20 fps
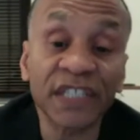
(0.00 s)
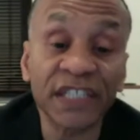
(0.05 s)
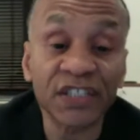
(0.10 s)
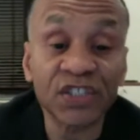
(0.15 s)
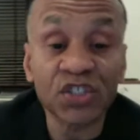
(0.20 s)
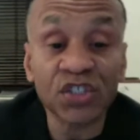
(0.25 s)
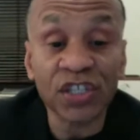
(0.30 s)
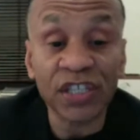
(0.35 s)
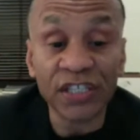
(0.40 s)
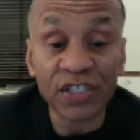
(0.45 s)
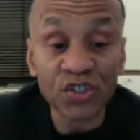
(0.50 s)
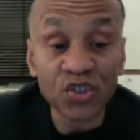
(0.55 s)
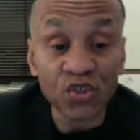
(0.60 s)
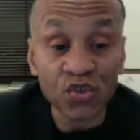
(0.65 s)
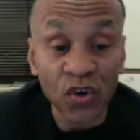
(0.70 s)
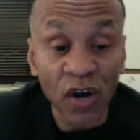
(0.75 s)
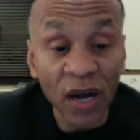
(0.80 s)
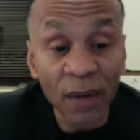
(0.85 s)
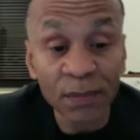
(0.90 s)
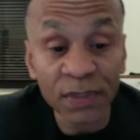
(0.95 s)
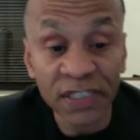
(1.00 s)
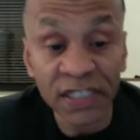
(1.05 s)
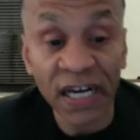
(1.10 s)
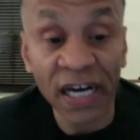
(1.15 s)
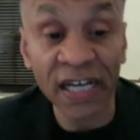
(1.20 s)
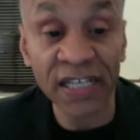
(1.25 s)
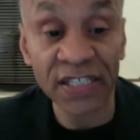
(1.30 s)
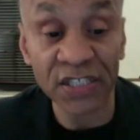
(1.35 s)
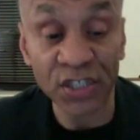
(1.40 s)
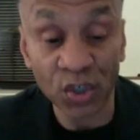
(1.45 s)
it's
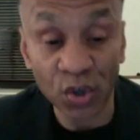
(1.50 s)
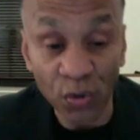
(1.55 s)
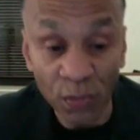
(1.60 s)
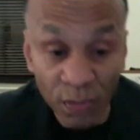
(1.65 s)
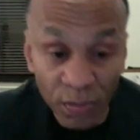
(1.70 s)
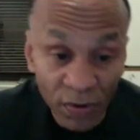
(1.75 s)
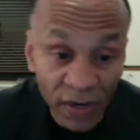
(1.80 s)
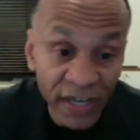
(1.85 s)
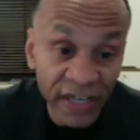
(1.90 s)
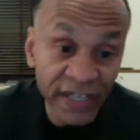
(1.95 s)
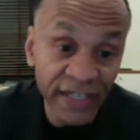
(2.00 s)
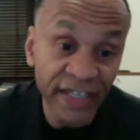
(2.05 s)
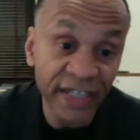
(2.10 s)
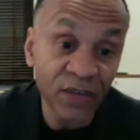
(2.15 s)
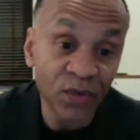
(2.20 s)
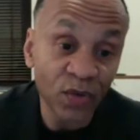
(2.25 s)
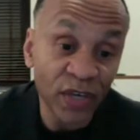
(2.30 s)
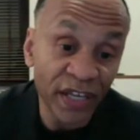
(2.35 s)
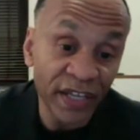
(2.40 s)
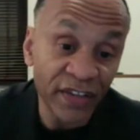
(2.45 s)
traumatizing her brain,